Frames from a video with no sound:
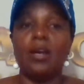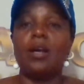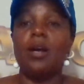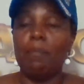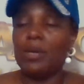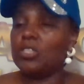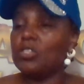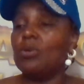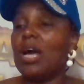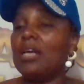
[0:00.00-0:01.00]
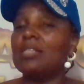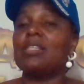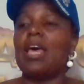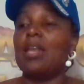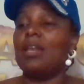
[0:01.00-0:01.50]
God bless you
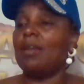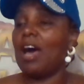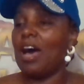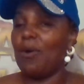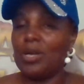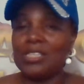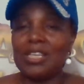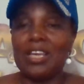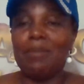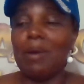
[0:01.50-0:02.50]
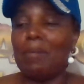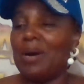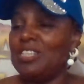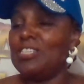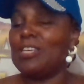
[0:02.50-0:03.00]
guys. And once again, my
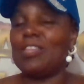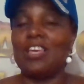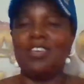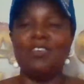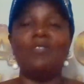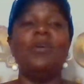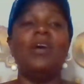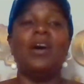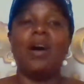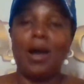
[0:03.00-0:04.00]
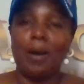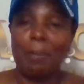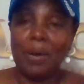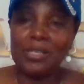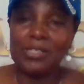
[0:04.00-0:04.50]
manager, thank you.
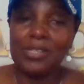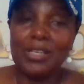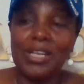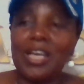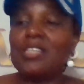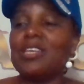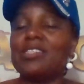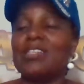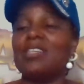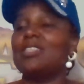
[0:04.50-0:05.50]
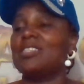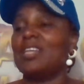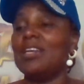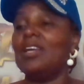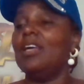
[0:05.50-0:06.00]
Pastor Nash, asante
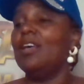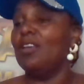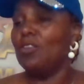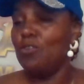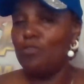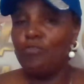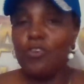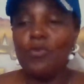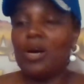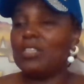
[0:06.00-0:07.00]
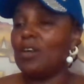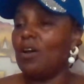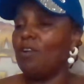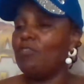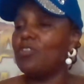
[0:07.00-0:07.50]
sana. You viewers,
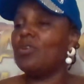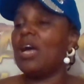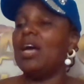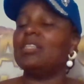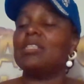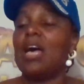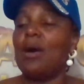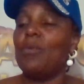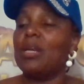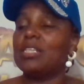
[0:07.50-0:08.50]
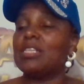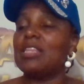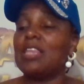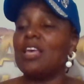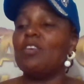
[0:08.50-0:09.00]
all of you guys, I want to say
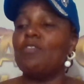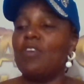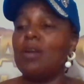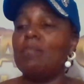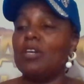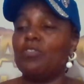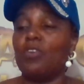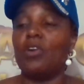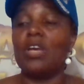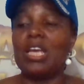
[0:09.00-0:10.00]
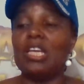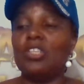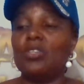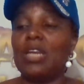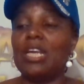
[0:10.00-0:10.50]
thank you very much for logging in
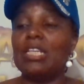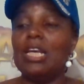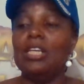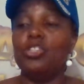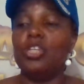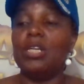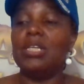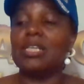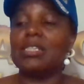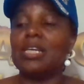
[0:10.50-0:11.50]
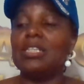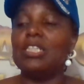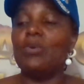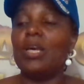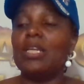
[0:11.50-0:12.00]
tonight. Cherry,
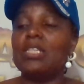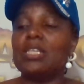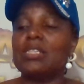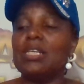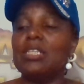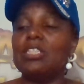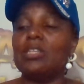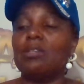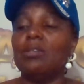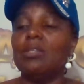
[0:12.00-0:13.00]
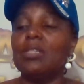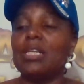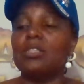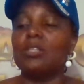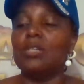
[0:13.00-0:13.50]
asante. Wairich, asante. Charon,
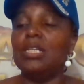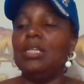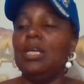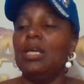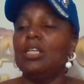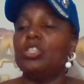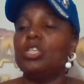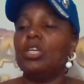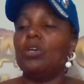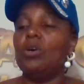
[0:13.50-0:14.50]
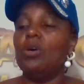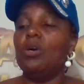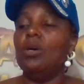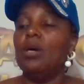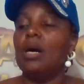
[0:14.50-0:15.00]
Anthony,
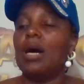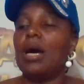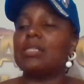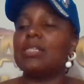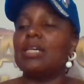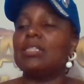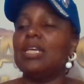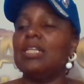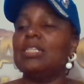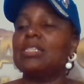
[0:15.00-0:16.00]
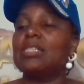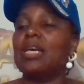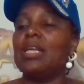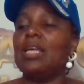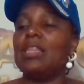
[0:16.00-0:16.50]
Chico, asante
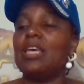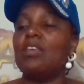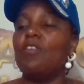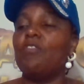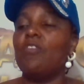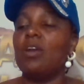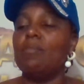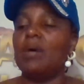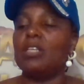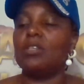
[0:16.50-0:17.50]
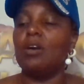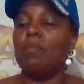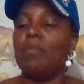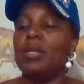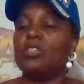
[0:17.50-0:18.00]
sana. Thank you very much.
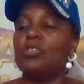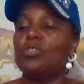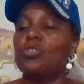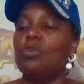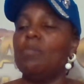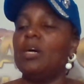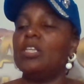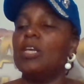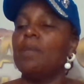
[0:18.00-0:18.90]
God bless you so much.